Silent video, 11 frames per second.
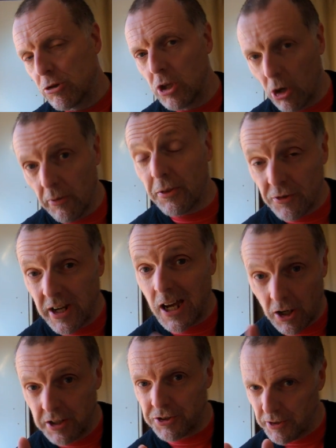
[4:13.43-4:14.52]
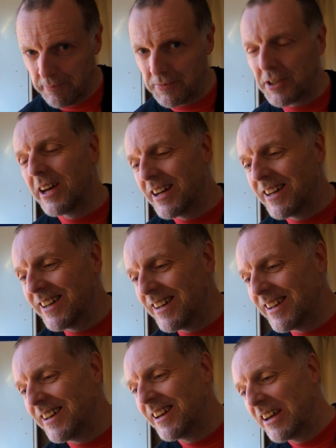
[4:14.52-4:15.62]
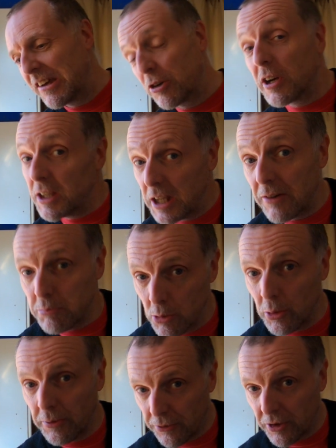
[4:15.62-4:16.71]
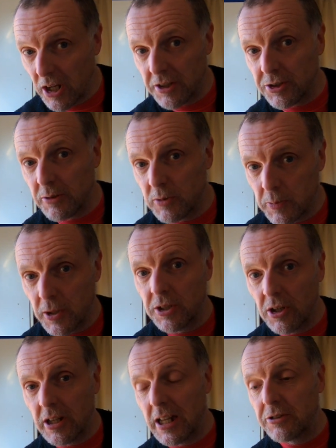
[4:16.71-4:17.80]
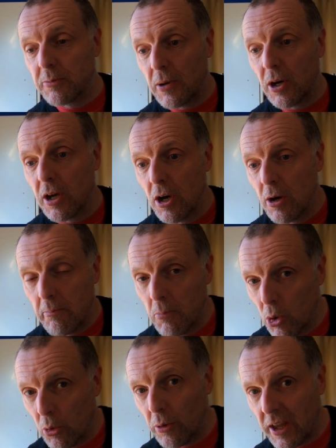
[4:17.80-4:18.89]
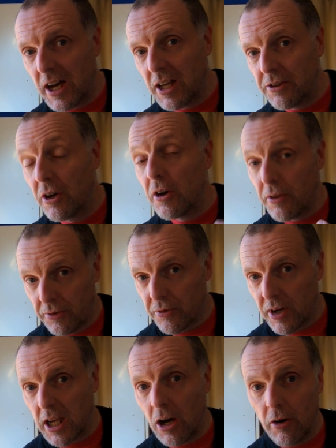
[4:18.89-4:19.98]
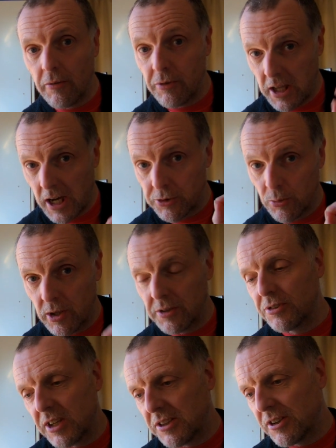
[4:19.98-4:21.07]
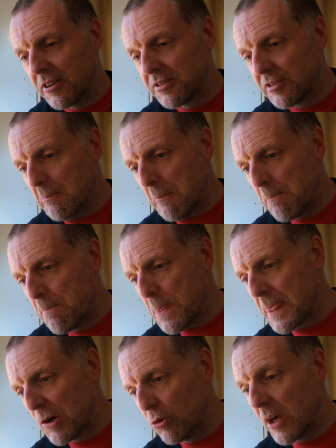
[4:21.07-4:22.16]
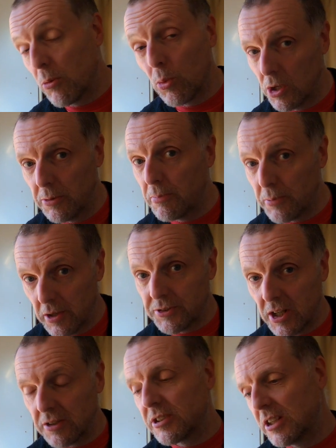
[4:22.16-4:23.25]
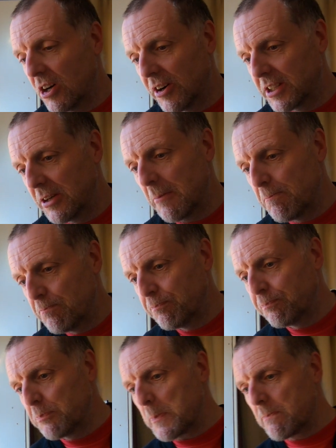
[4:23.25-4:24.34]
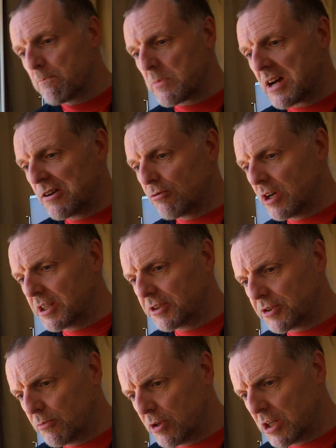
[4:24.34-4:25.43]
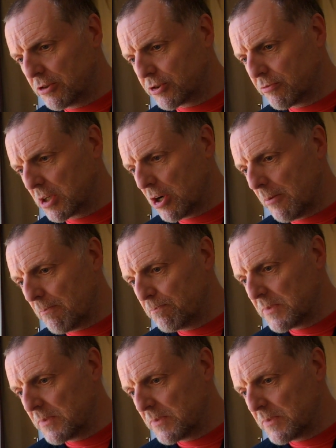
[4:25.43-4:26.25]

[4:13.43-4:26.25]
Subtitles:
not 3 items. You can have more than 3 items, but you're not allowed to buy more than 3 of that one said item or that one product line. Right, what else have we got?